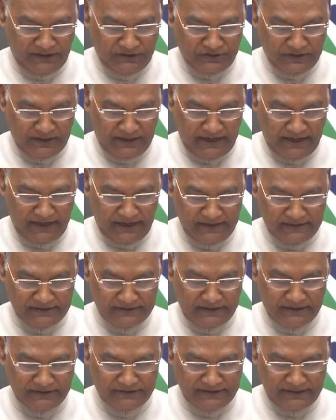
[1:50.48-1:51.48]
Chile is
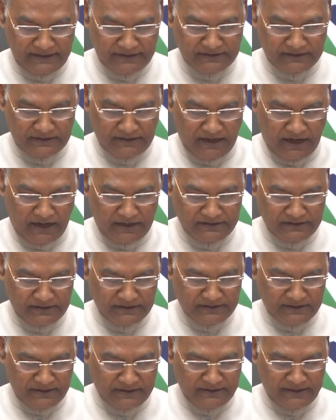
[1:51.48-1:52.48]
the sixth
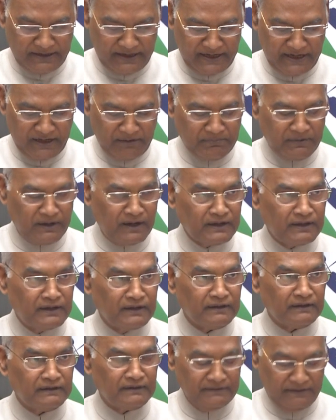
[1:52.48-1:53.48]
largest trading
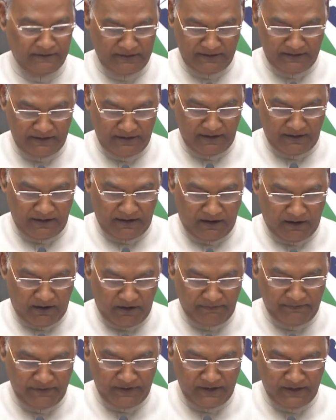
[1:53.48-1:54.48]
partner
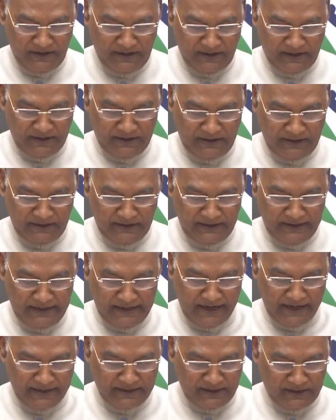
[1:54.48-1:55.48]
of India in the
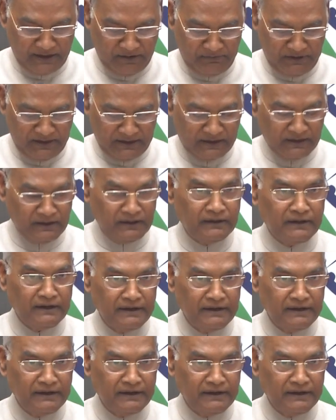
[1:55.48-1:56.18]
Latin American